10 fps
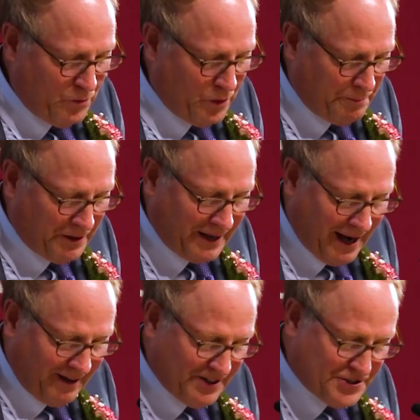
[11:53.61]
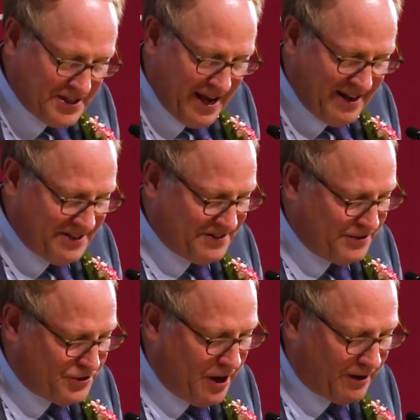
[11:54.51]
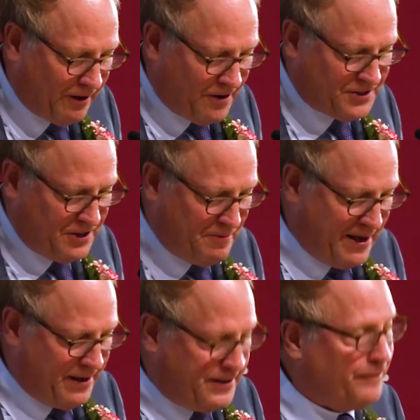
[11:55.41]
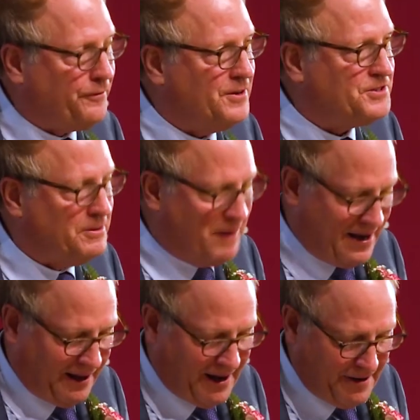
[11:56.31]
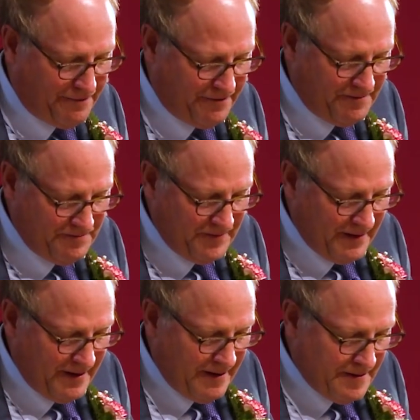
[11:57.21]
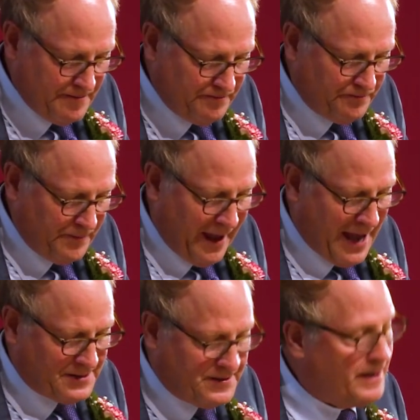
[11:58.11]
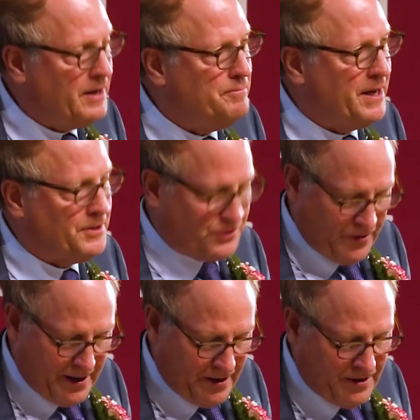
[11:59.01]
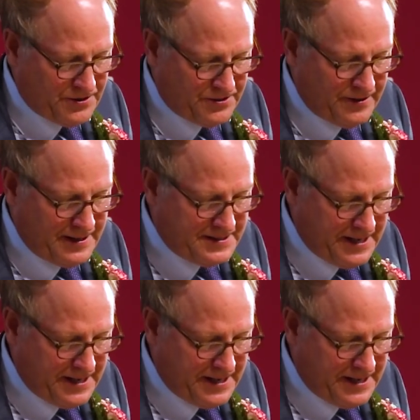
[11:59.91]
Ripon College tennis and Chuck Larson made a difference in my life, as did administrators and